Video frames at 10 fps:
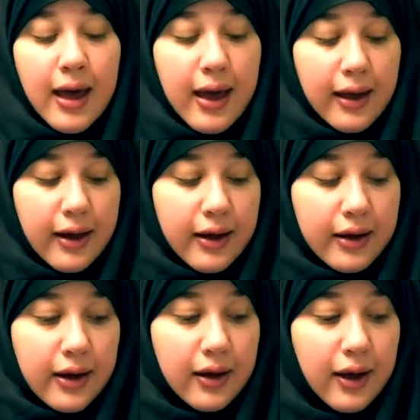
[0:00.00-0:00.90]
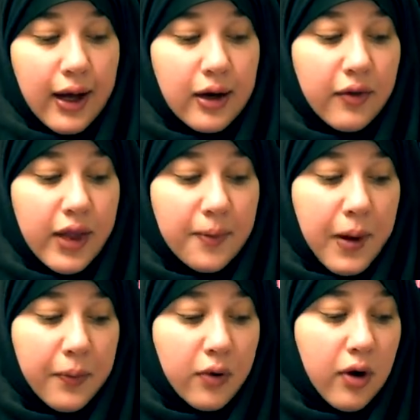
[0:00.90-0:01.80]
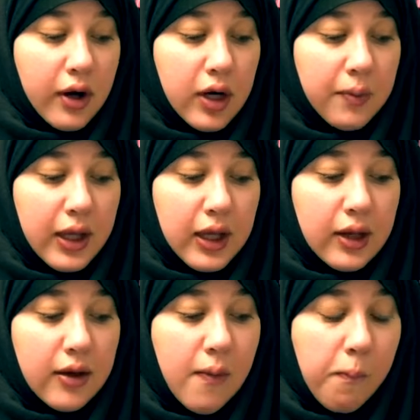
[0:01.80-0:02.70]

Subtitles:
And I know that people are going to be,